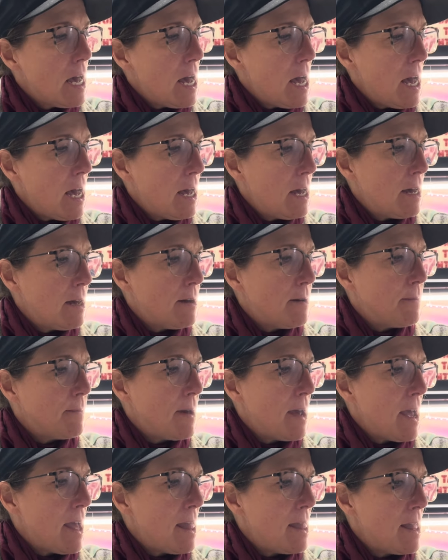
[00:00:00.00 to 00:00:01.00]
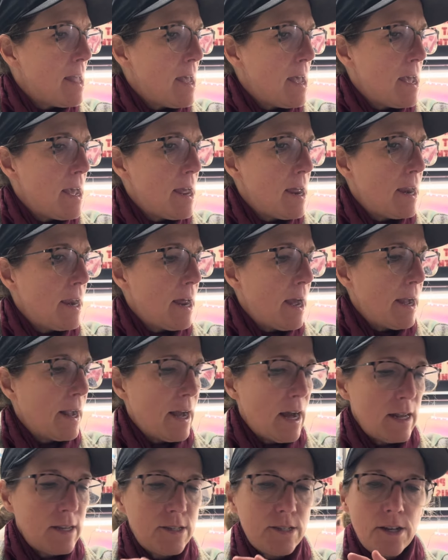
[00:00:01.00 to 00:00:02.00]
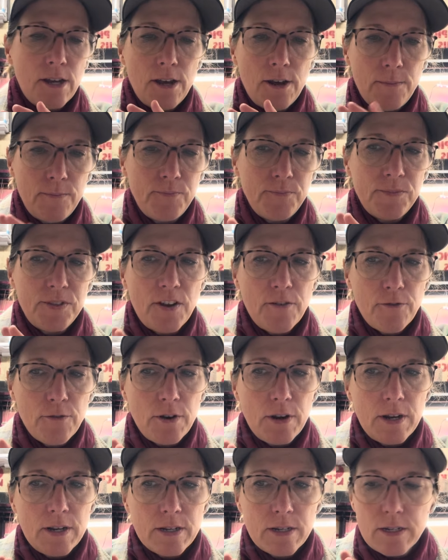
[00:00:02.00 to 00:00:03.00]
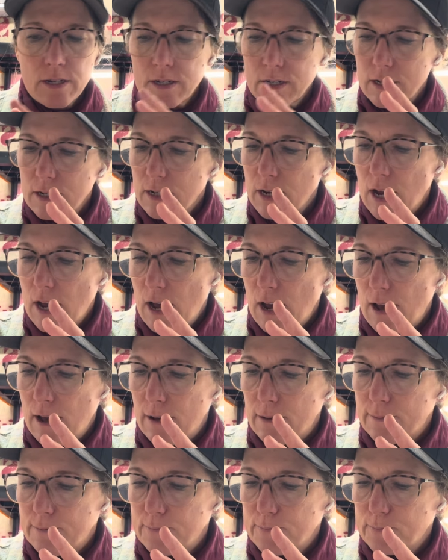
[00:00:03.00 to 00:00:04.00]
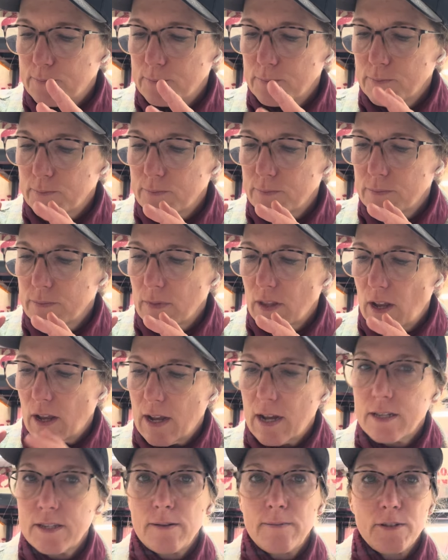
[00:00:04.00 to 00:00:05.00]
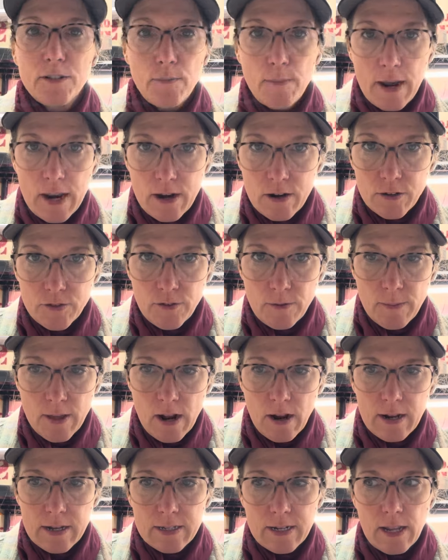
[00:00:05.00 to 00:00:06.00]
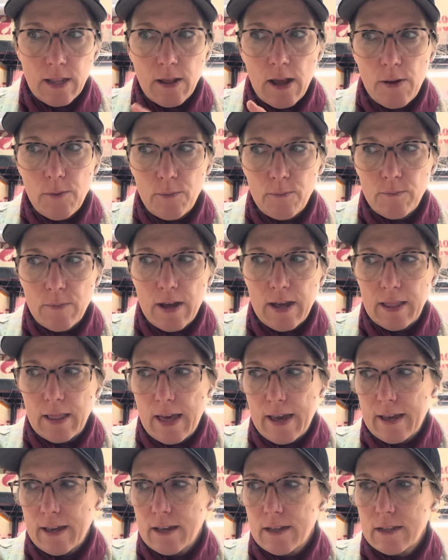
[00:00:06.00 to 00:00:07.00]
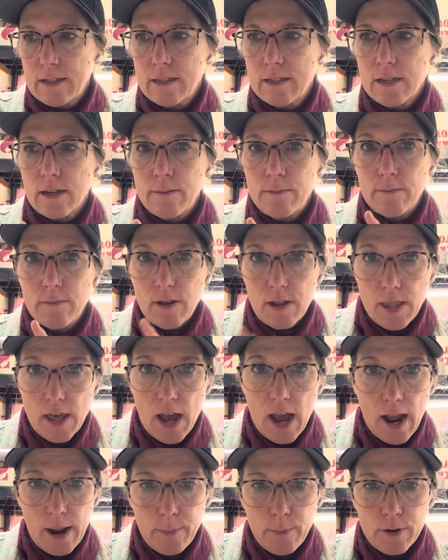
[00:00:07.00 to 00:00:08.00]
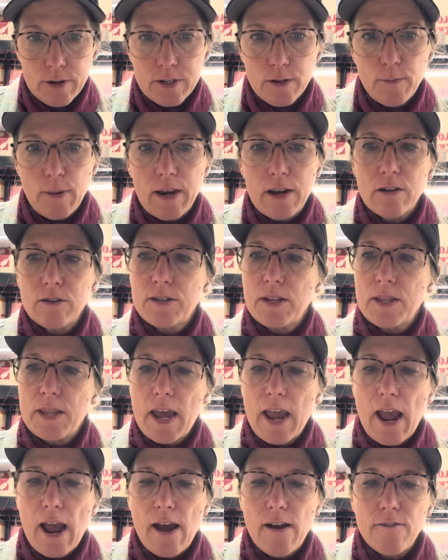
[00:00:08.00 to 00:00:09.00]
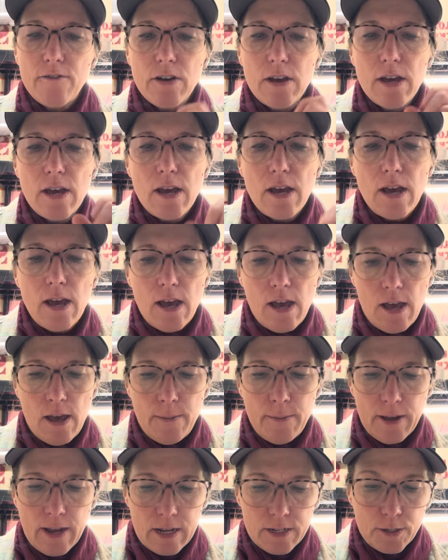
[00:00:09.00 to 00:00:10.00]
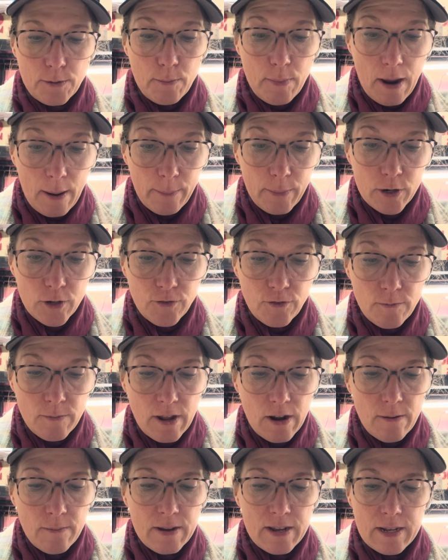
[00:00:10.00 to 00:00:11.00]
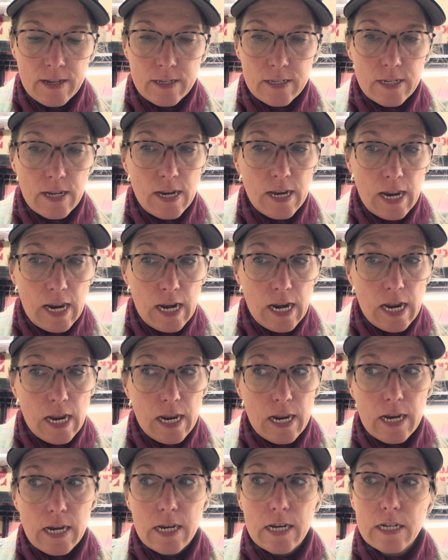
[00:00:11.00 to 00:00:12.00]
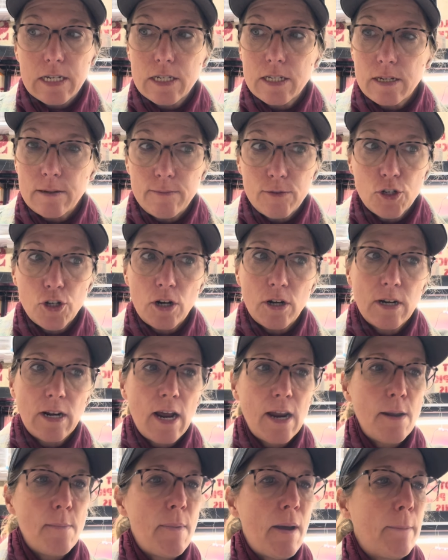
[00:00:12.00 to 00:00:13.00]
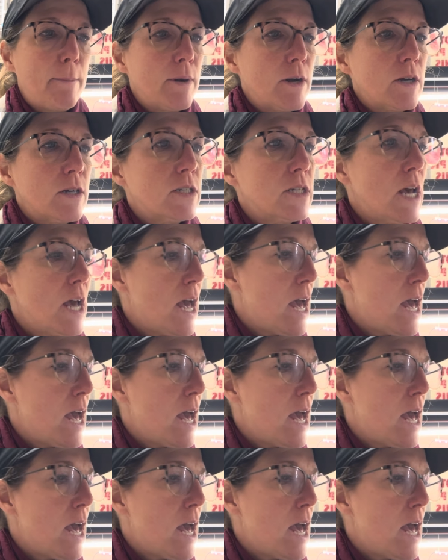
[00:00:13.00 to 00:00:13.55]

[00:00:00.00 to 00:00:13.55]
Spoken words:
And then I got some different, I got some tomatoes from there because I like some of the hybrid tomatoes that they have. I got some peppers from there because I needed some certain kind of peppers.